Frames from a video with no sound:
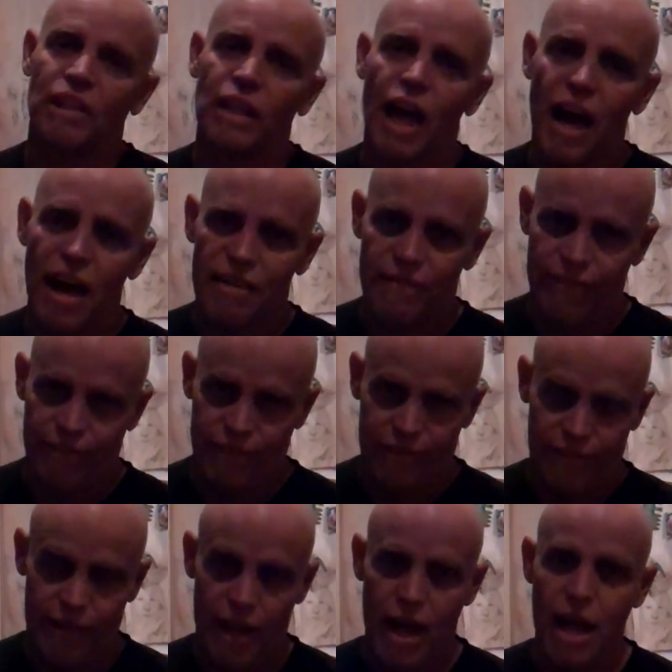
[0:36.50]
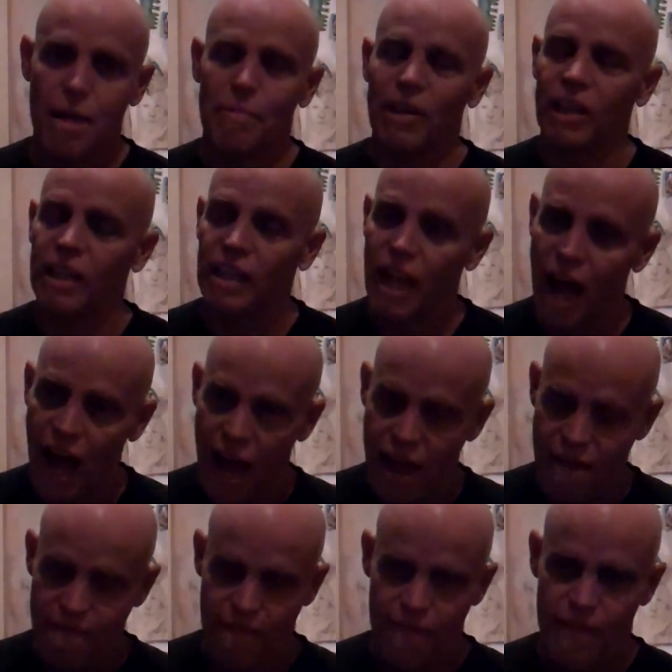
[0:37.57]
alive. I am
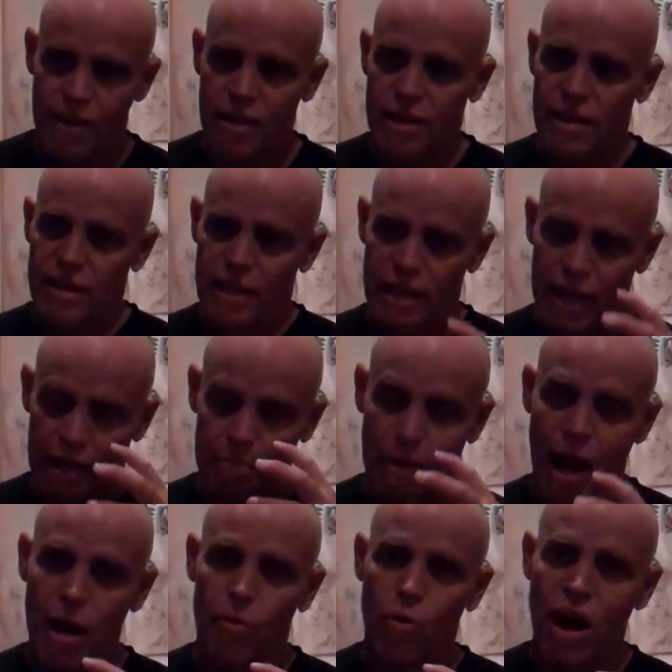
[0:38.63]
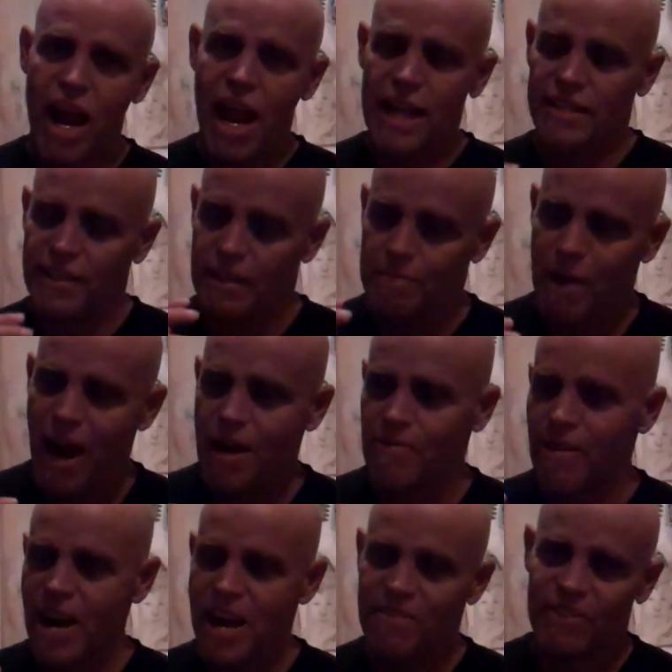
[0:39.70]
alive. And my rants and my
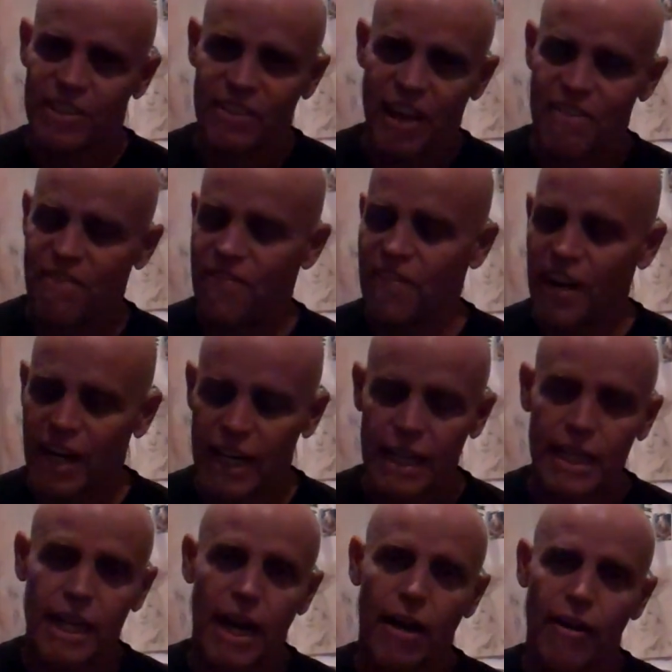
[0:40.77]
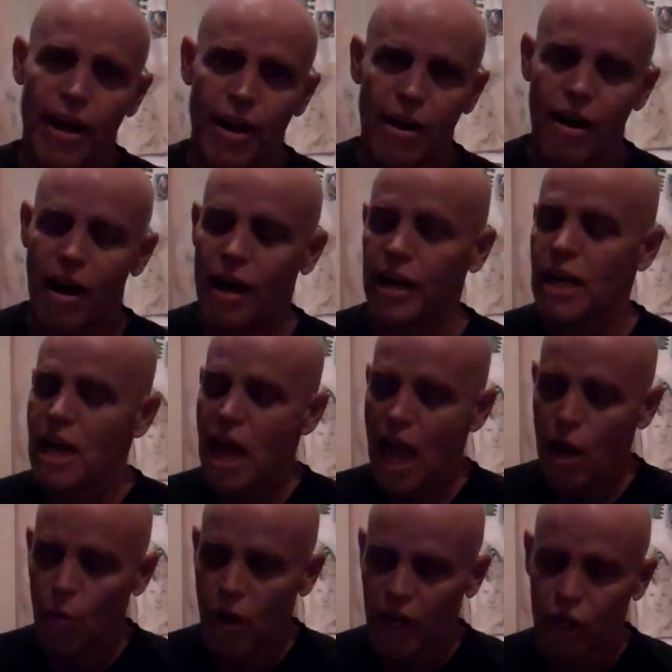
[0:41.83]
raves as I fucking carried on
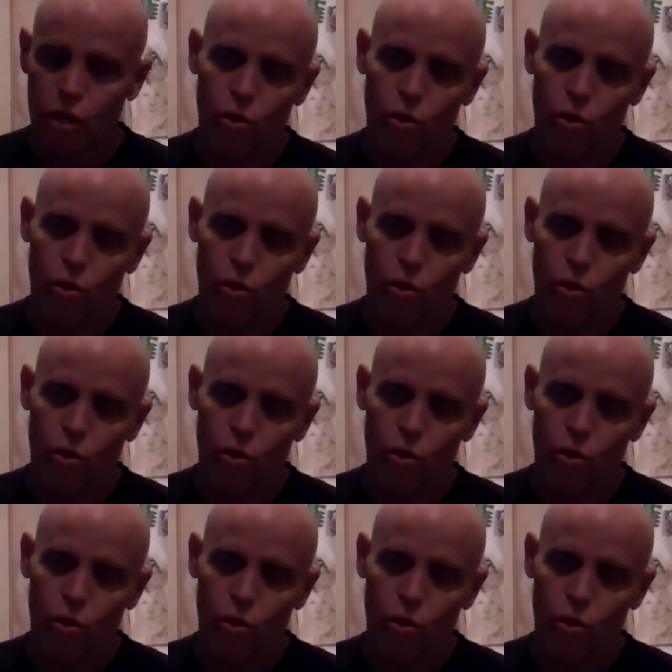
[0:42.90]
and went